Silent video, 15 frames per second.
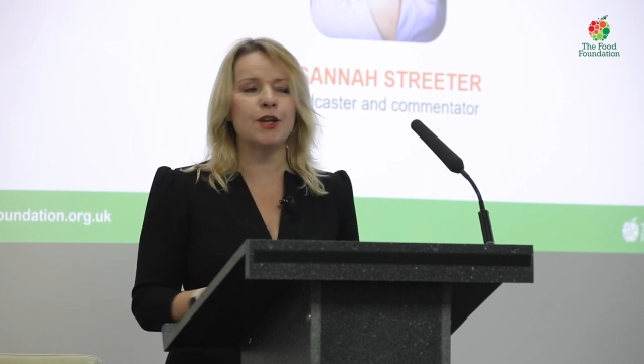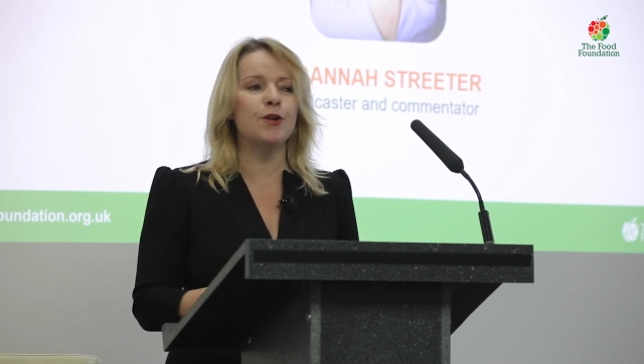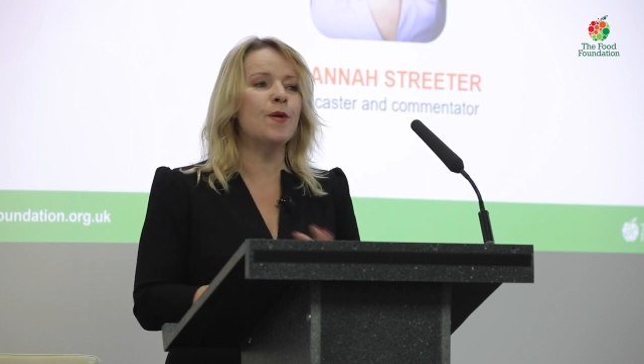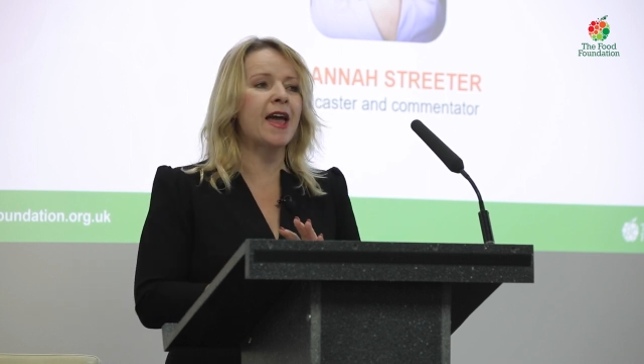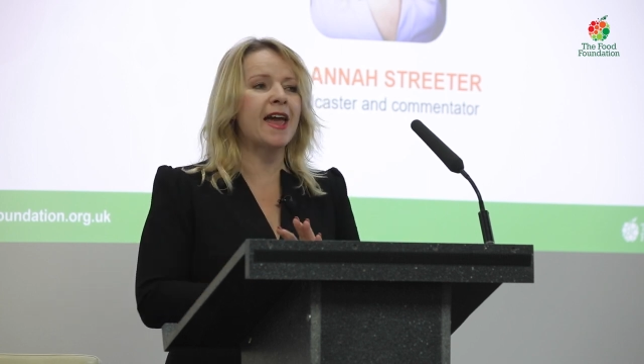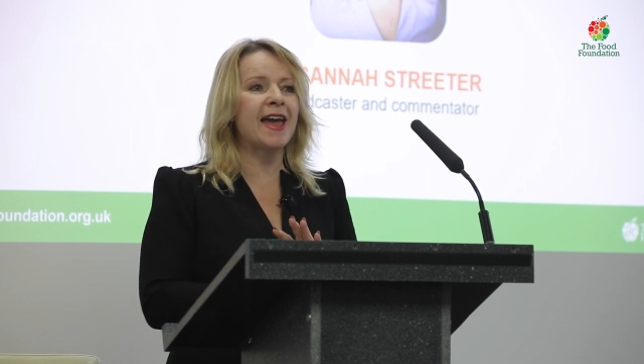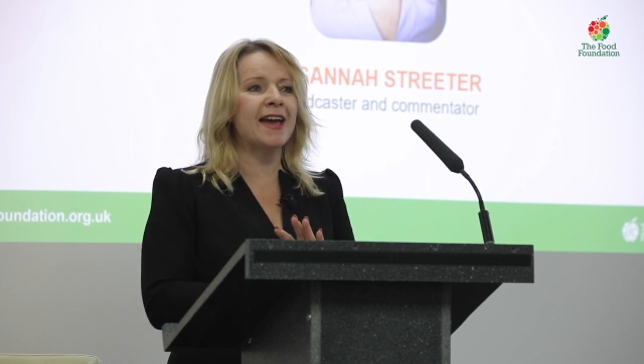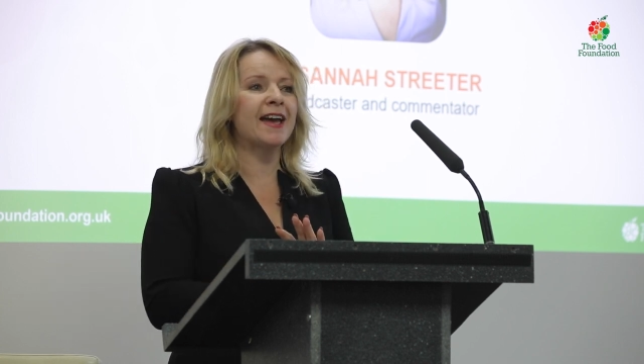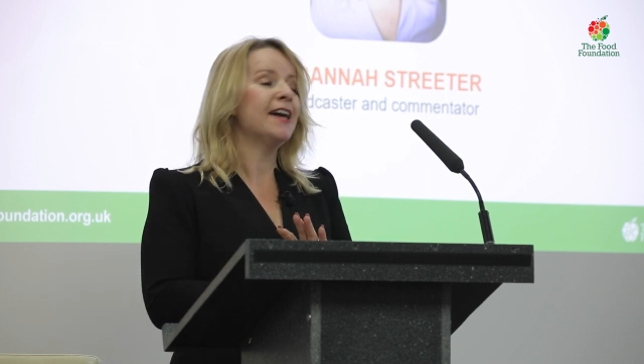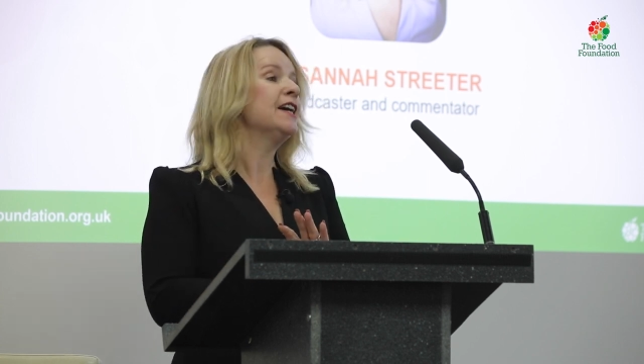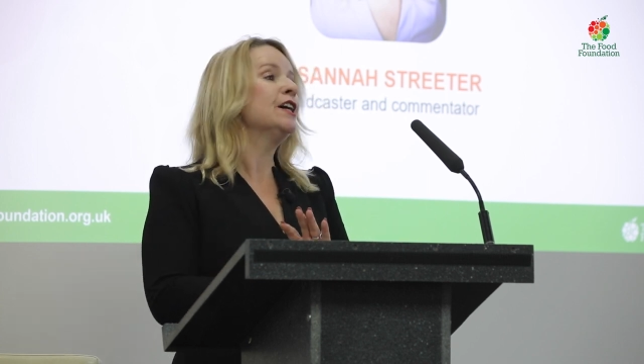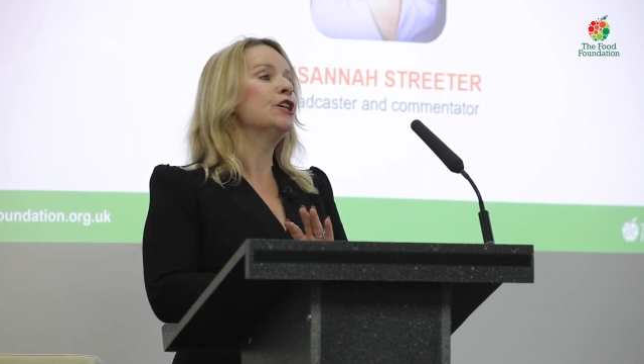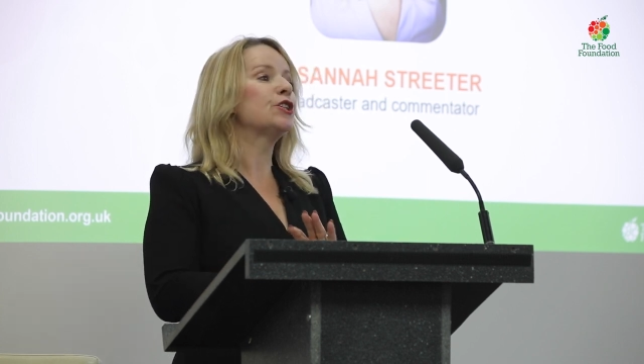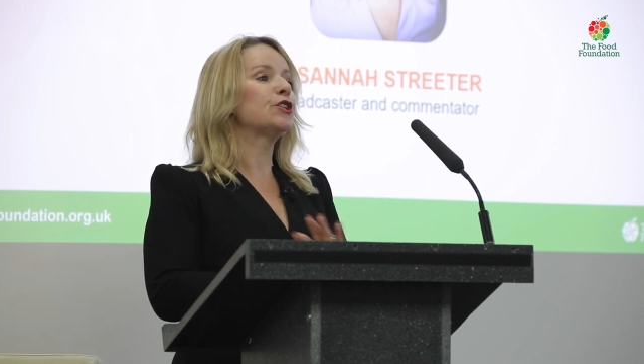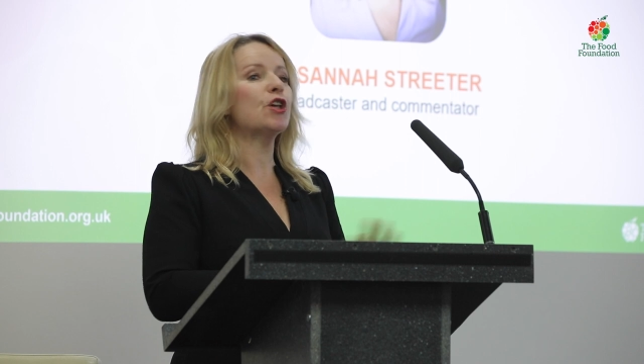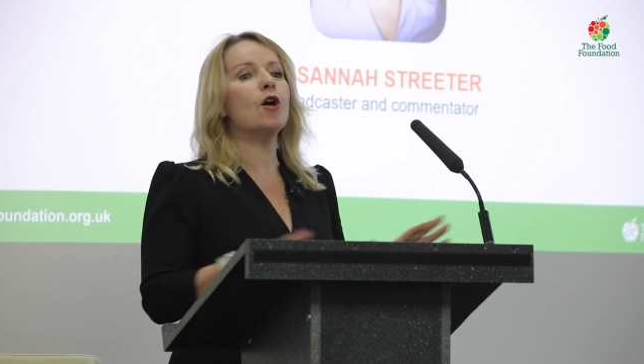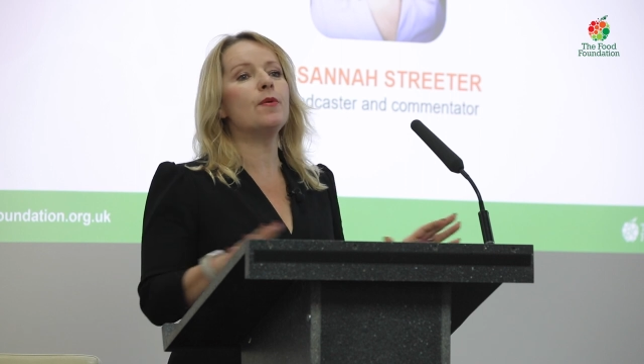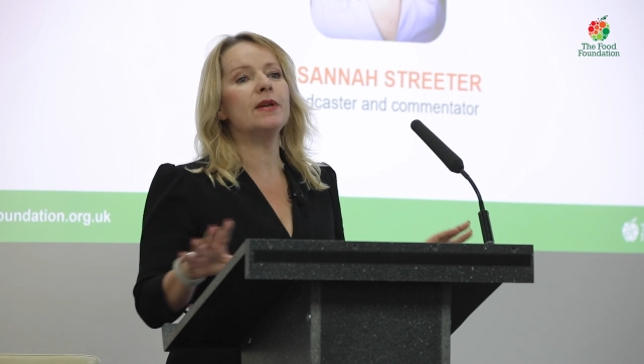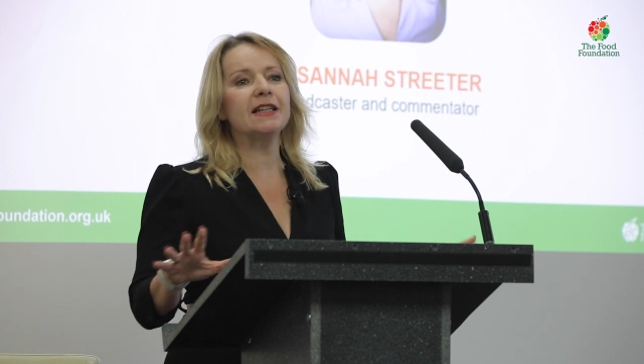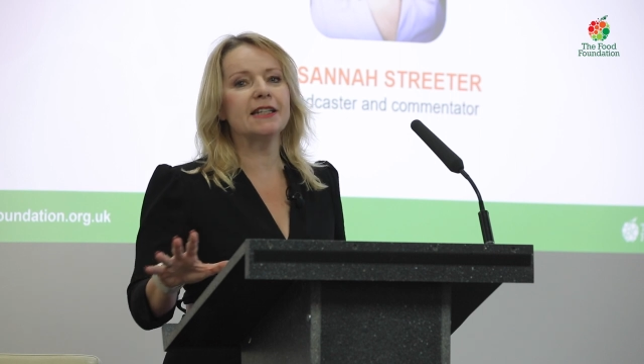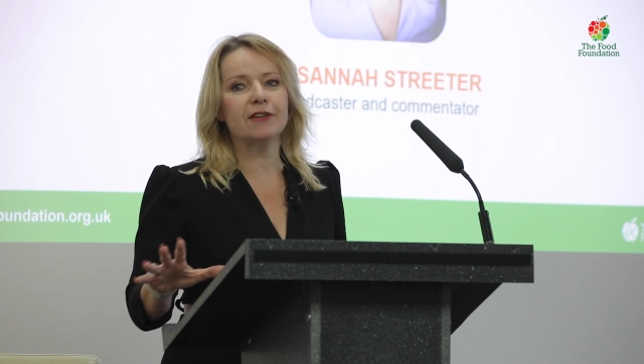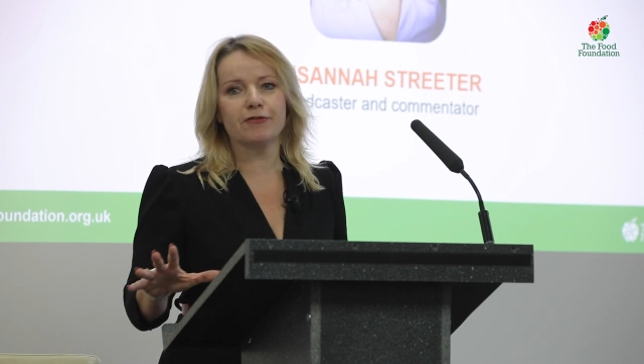And you hear so
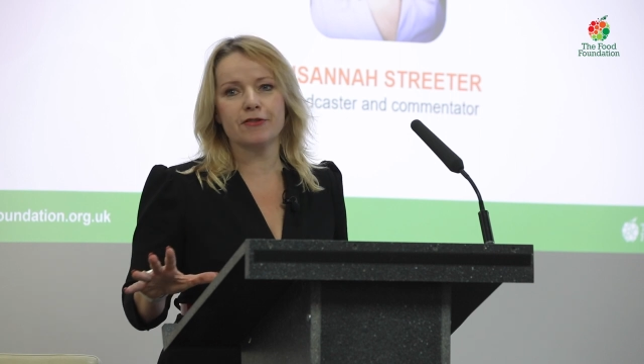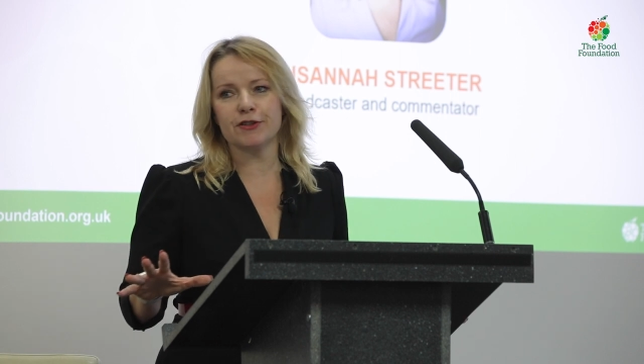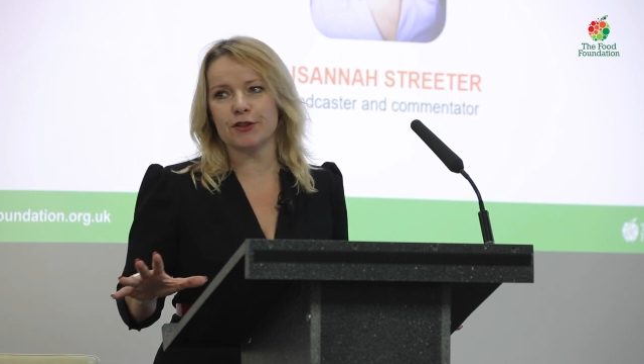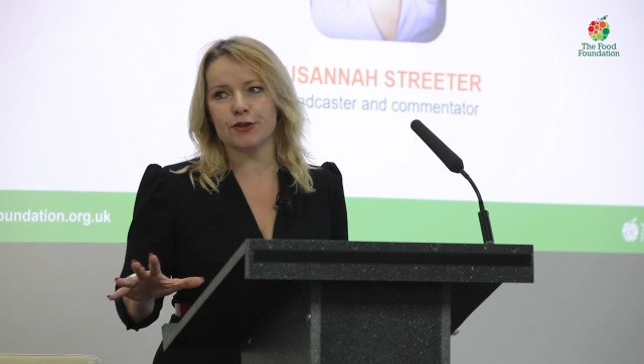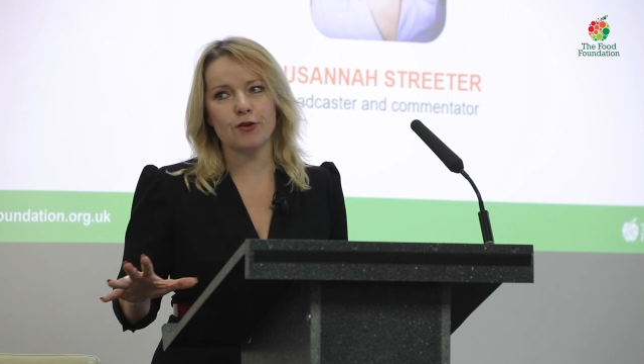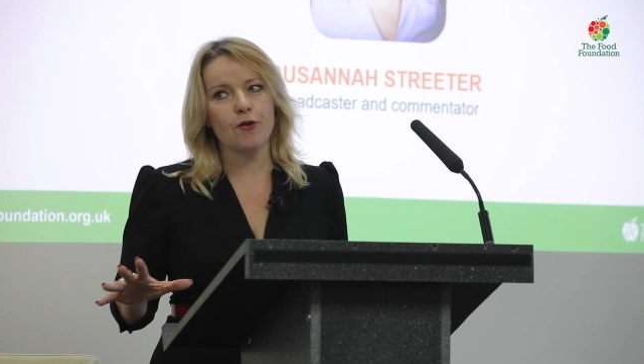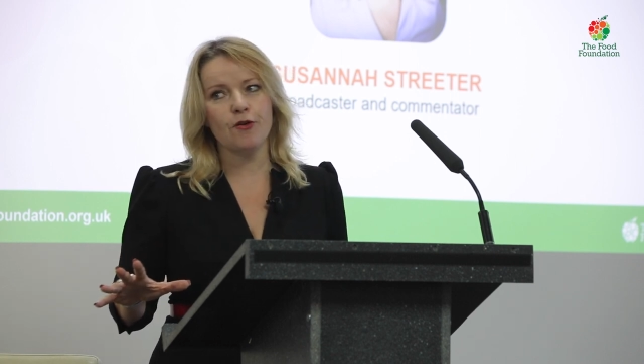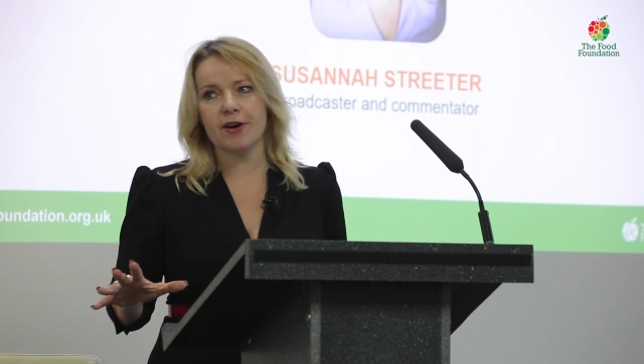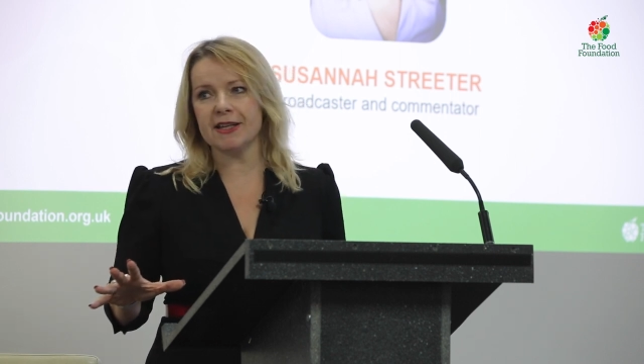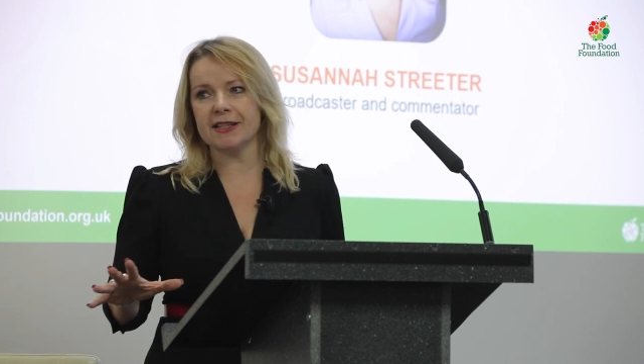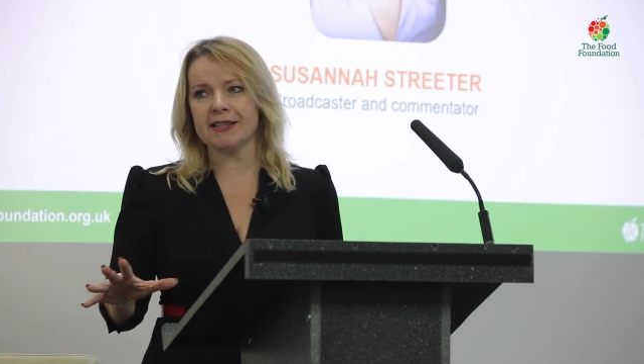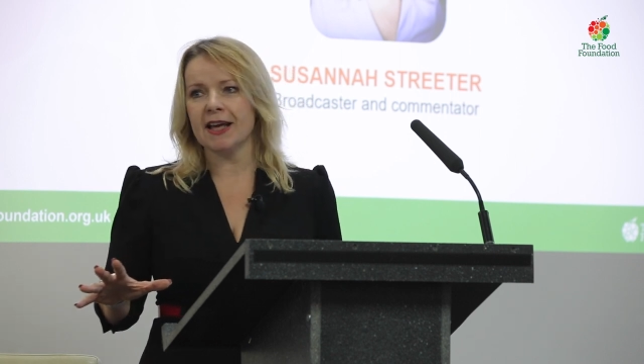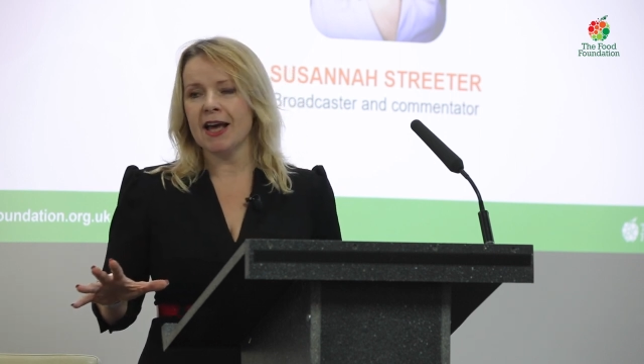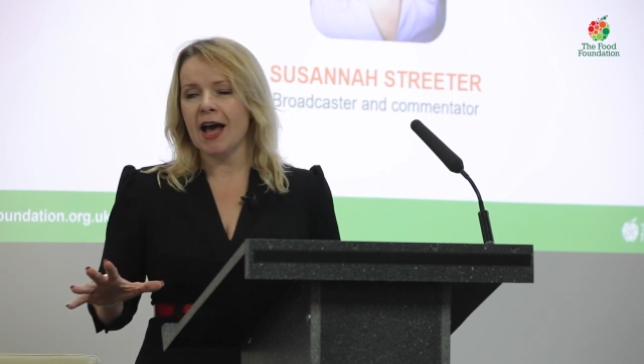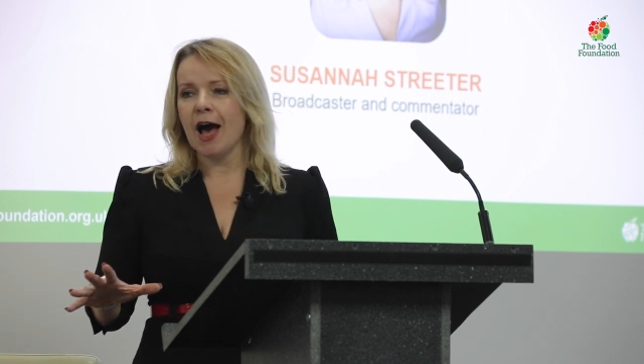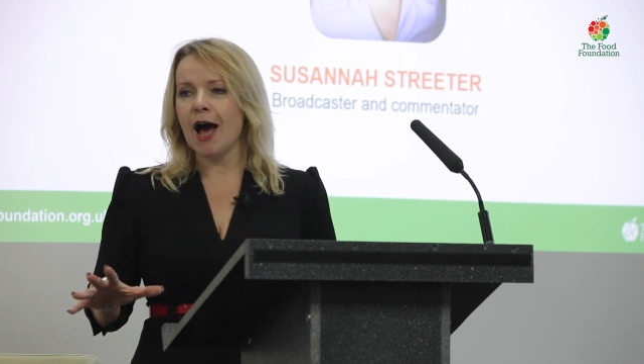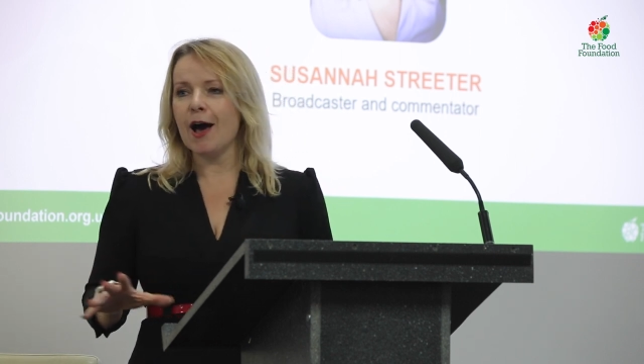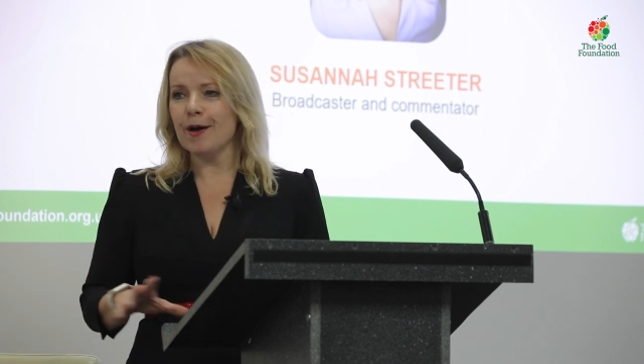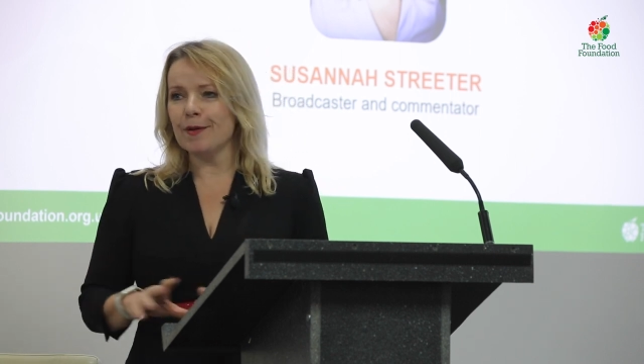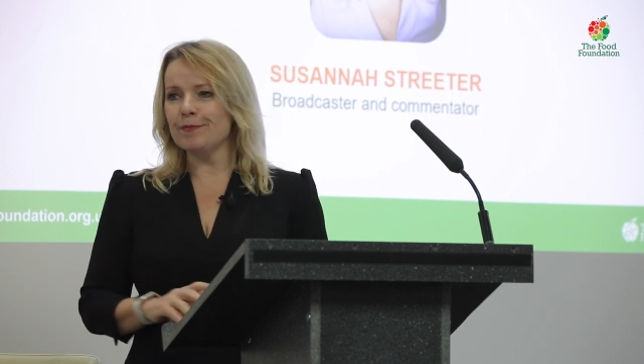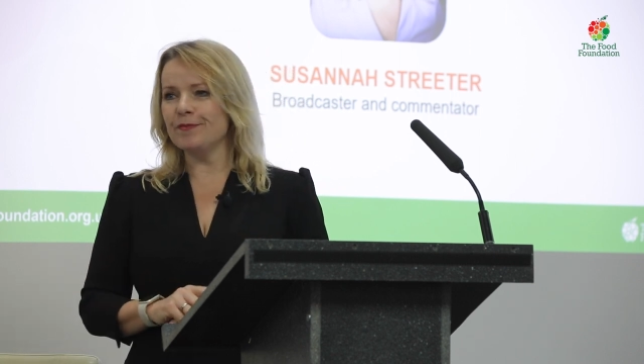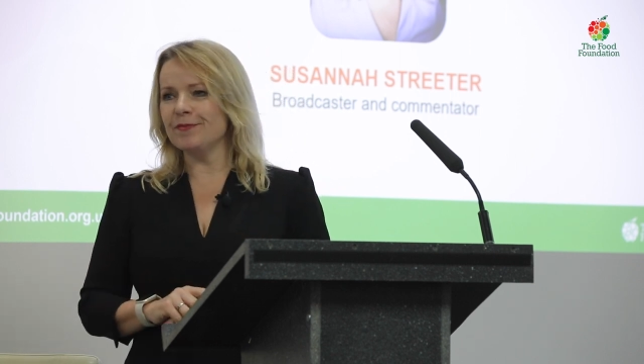many different stories
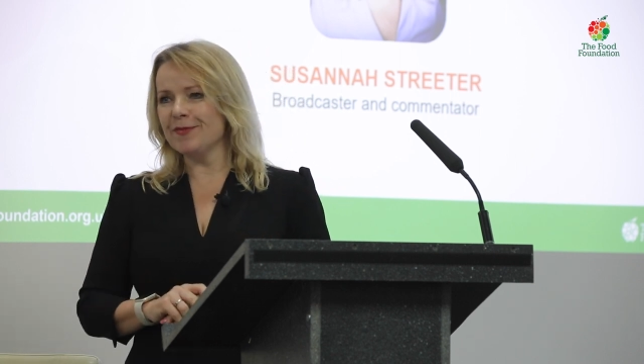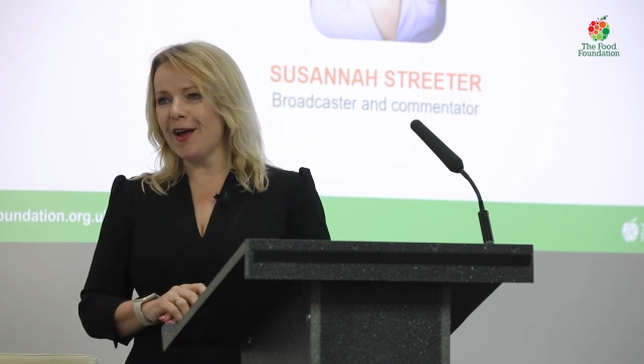um,